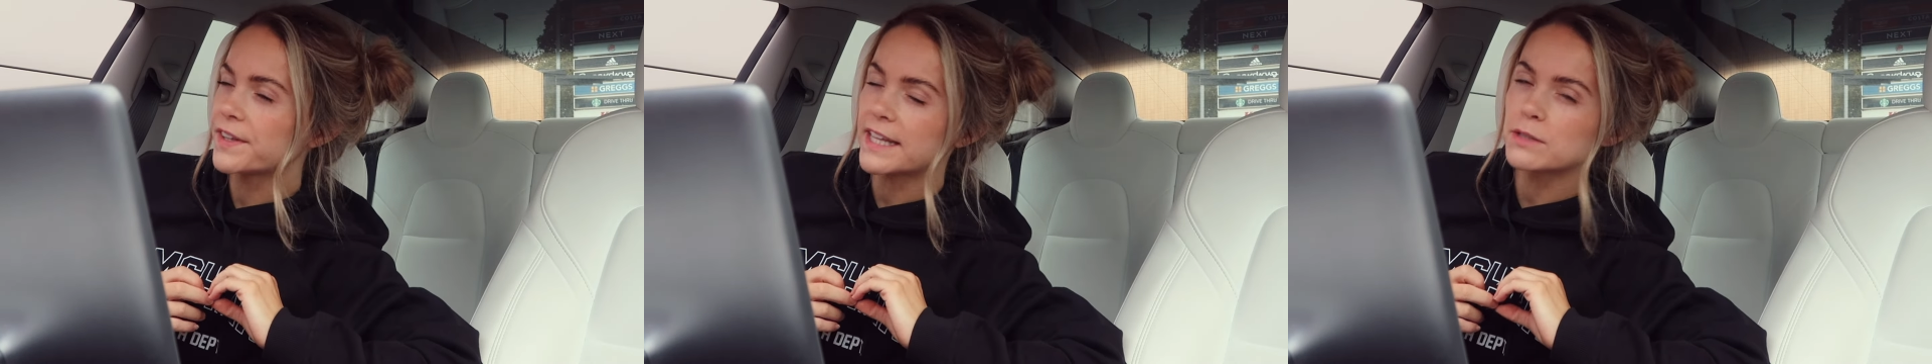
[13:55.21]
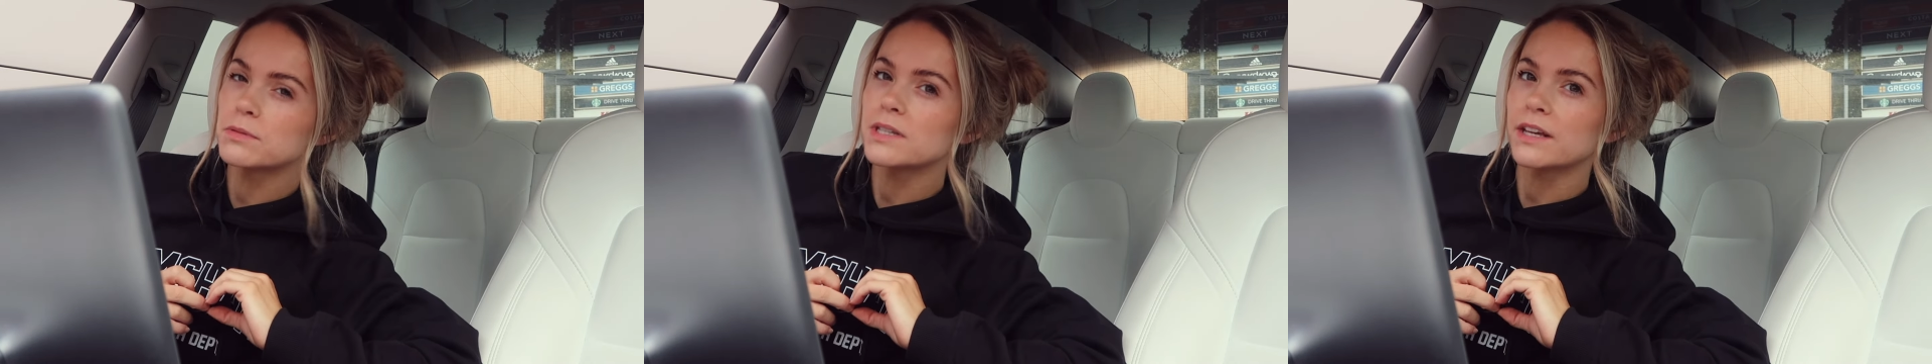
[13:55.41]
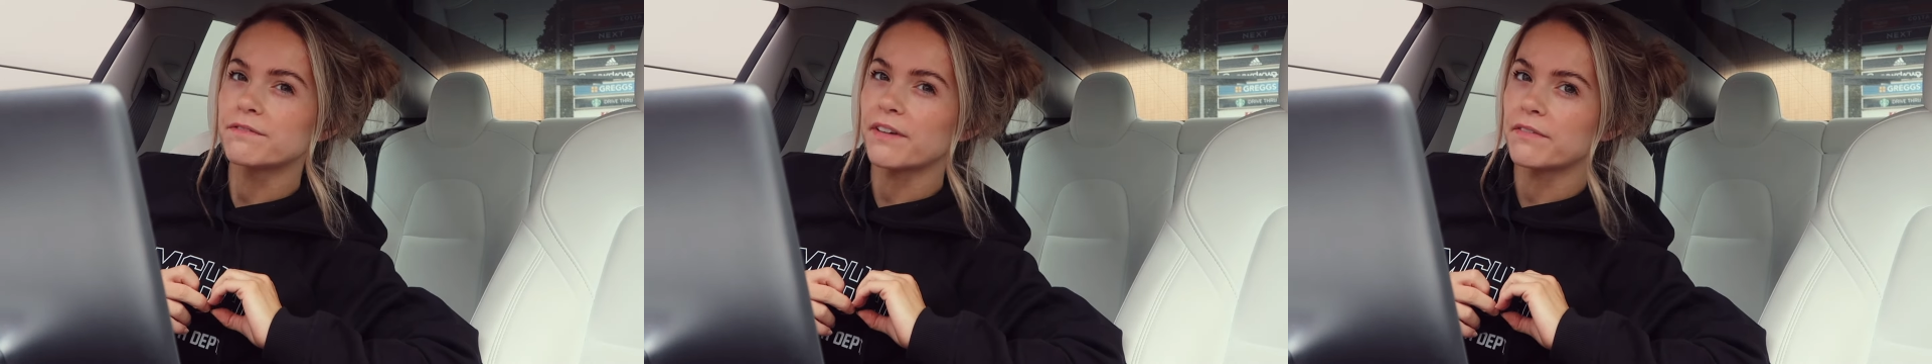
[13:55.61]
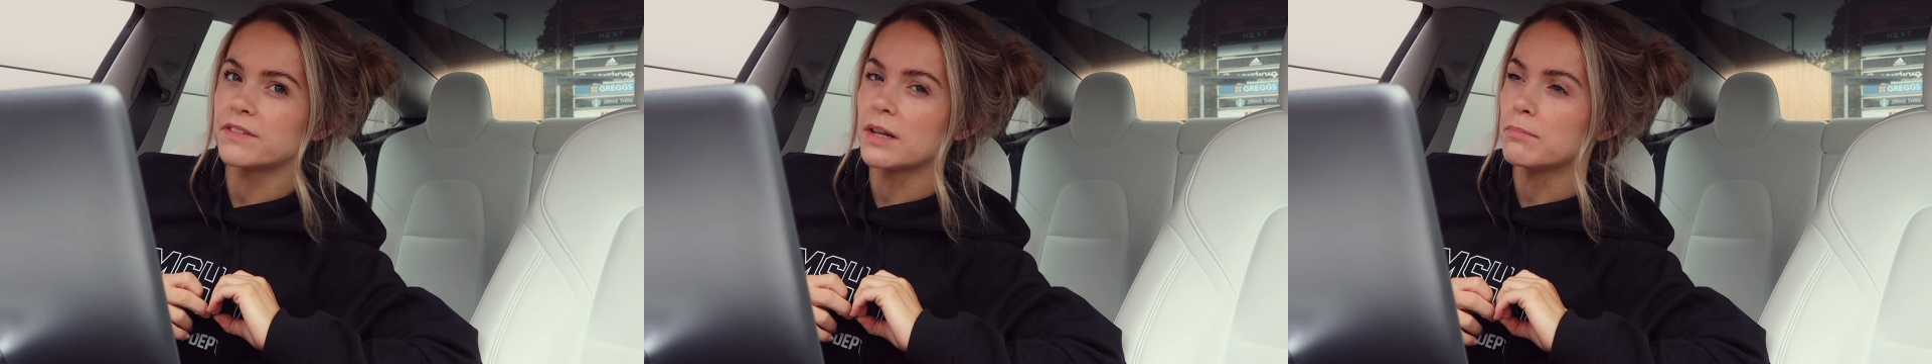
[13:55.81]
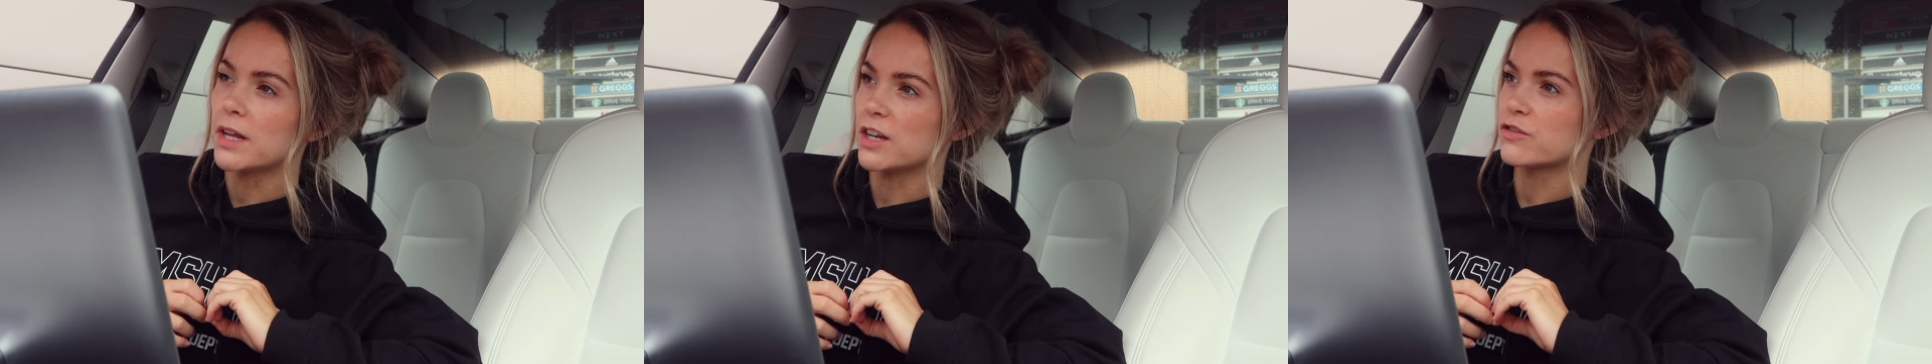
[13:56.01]
This was like
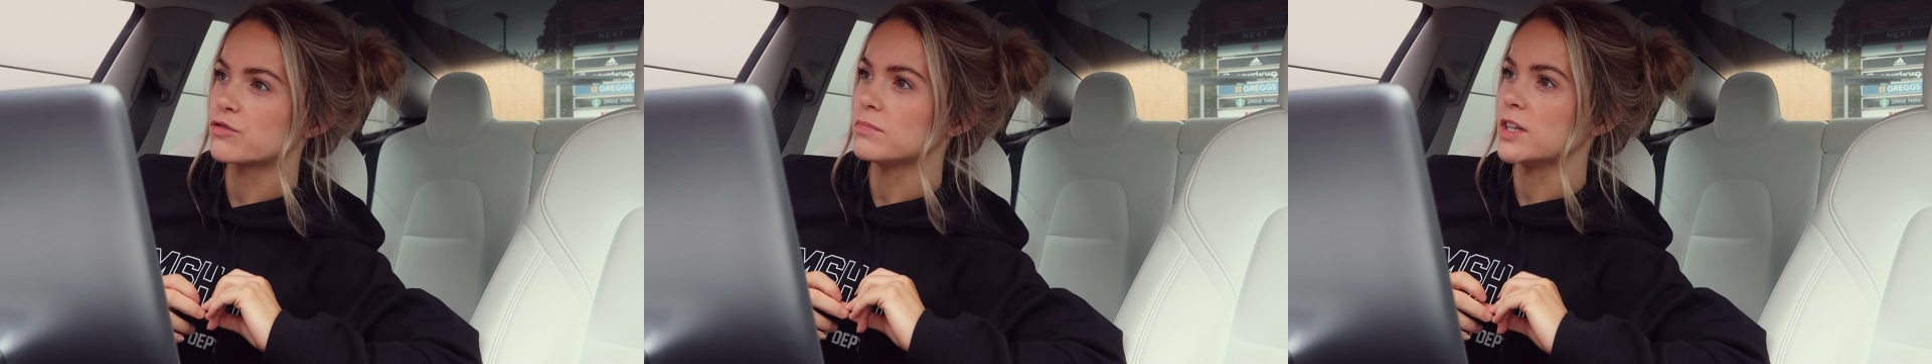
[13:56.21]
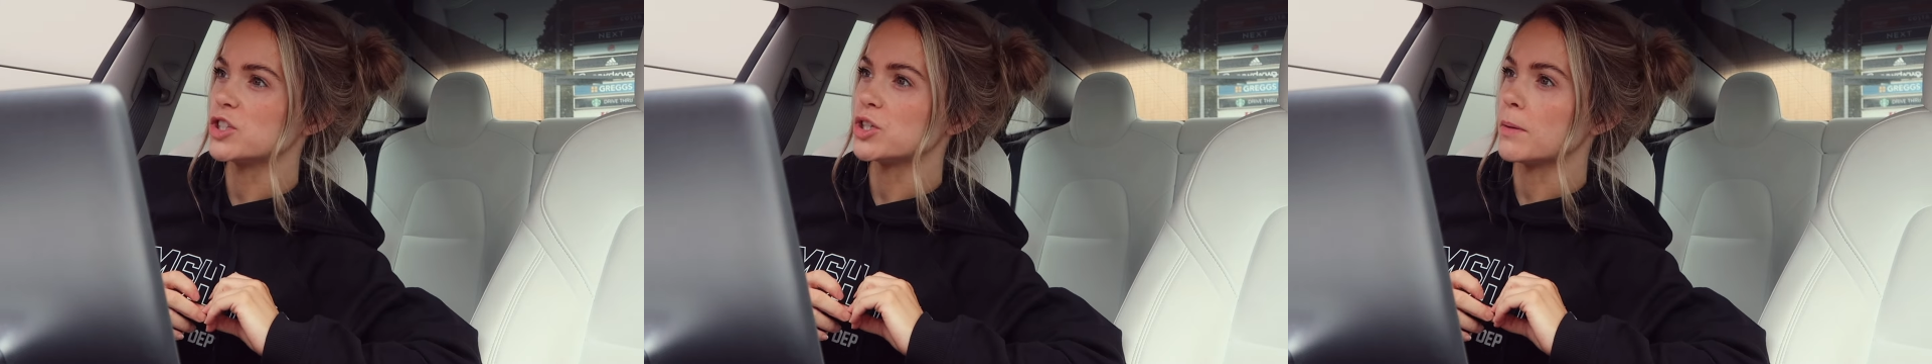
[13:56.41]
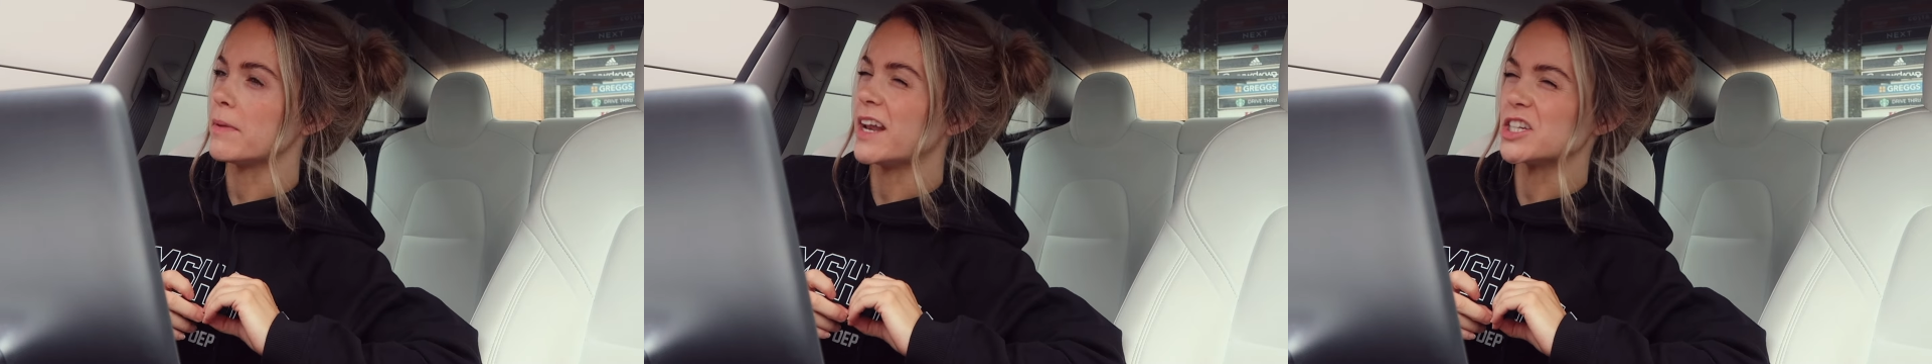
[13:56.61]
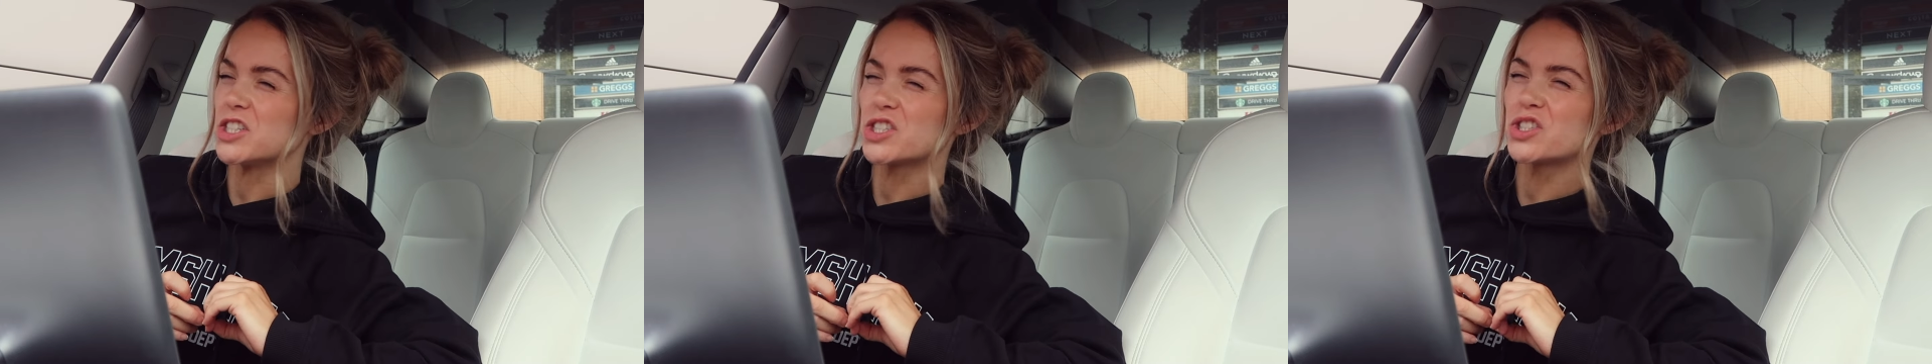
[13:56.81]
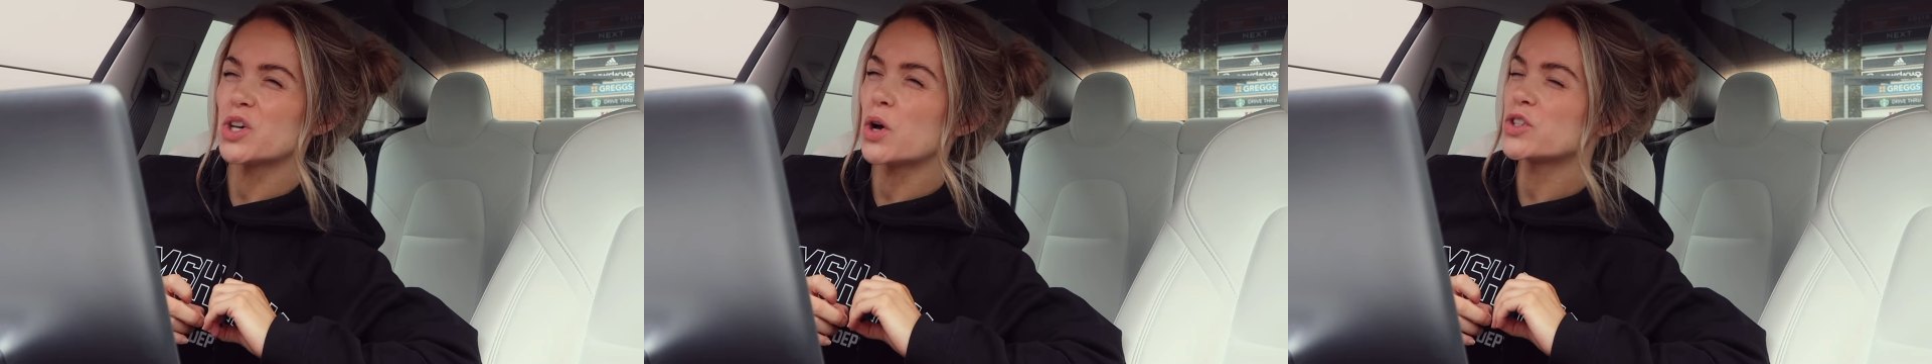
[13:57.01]
15 minutes from the gym and I
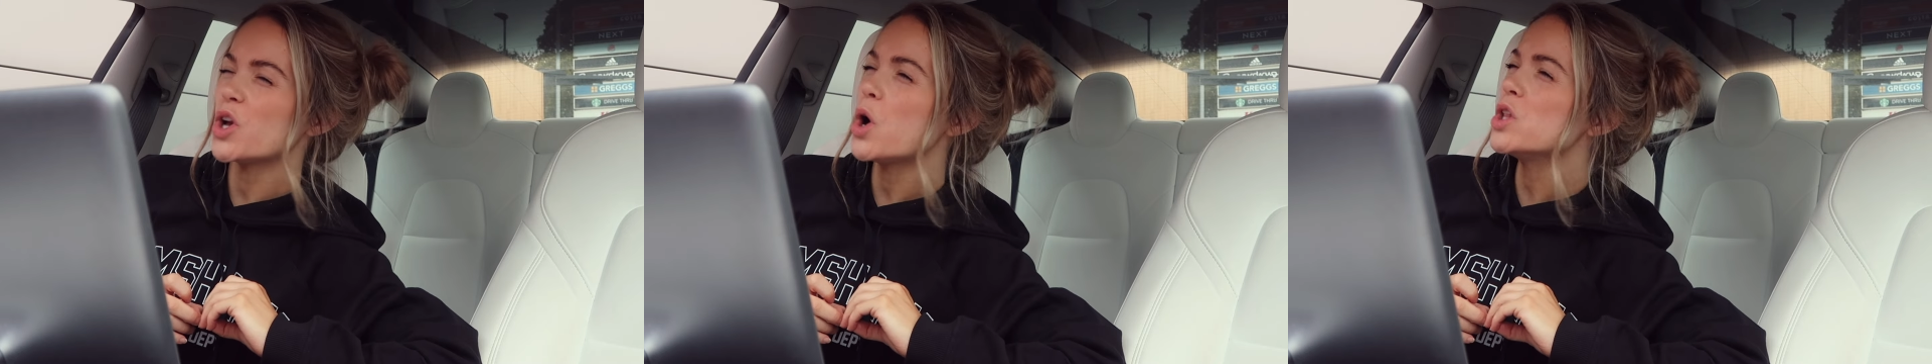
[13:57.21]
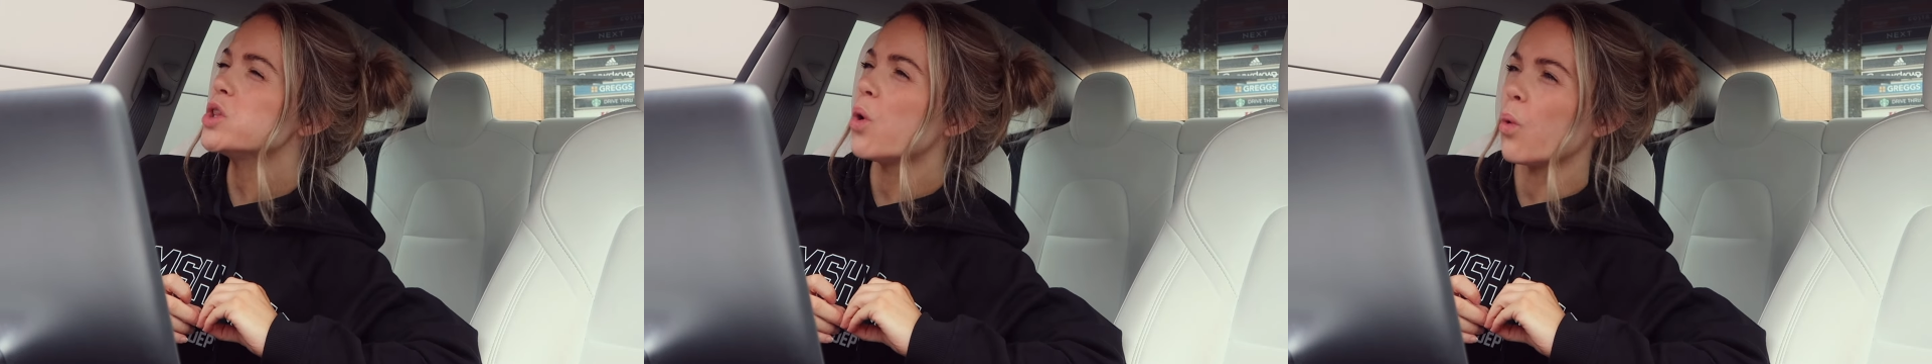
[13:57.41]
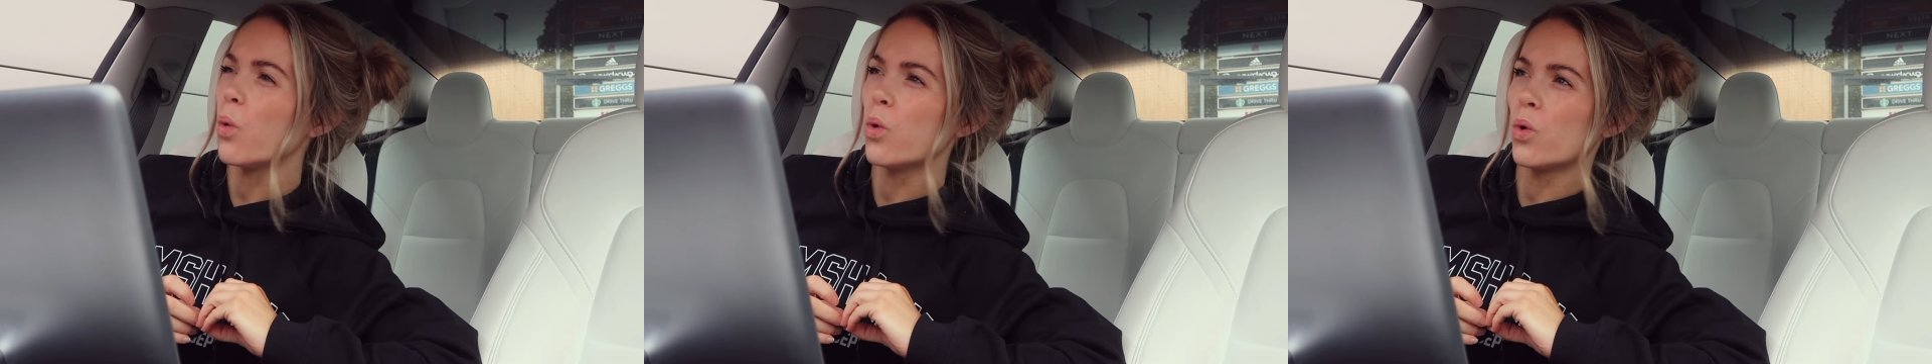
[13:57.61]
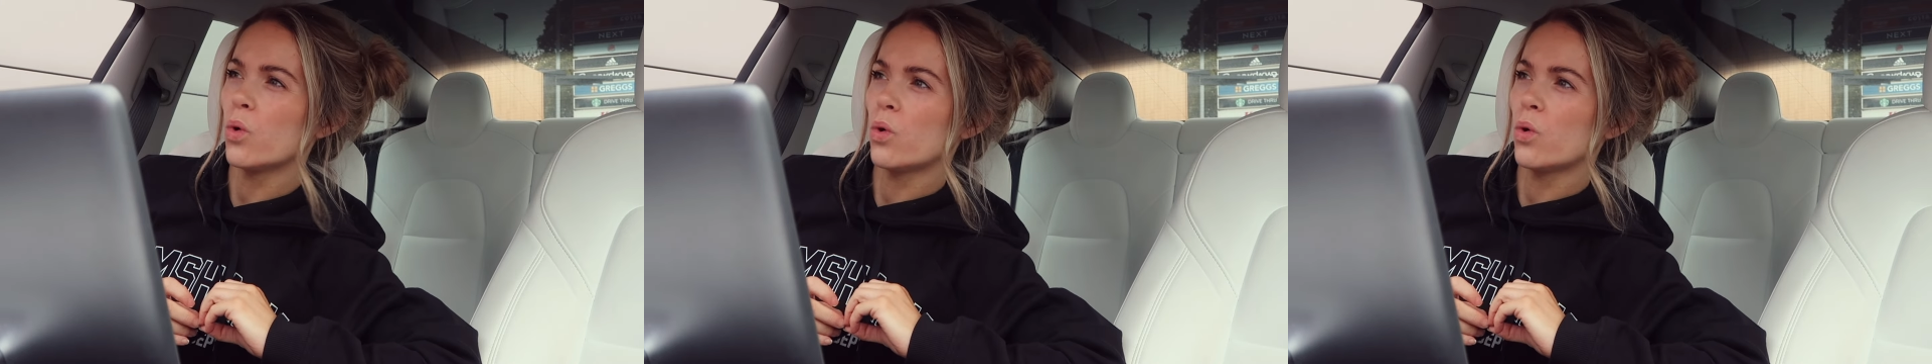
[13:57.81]
just thought, YOLO,